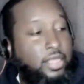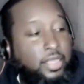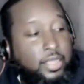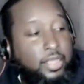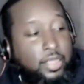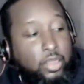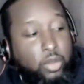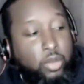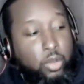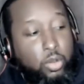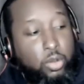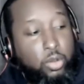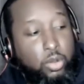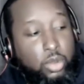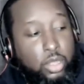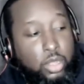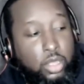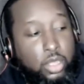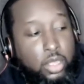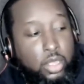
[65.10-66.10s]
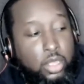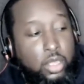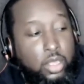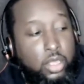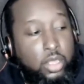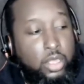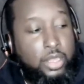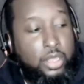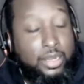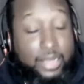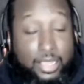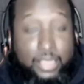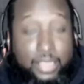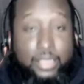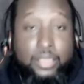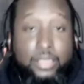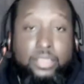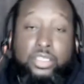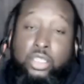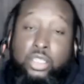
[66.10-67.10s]
Uh, her
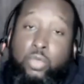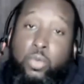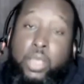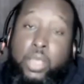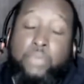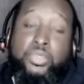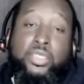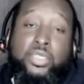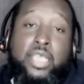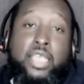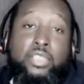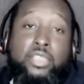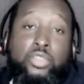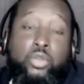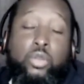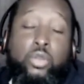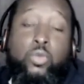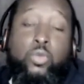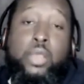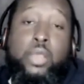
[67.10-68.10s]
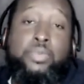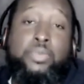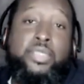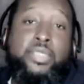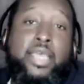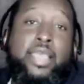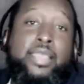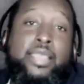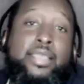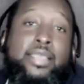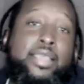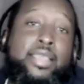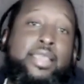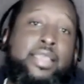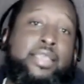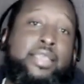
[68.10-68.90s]
link to the website, to her website,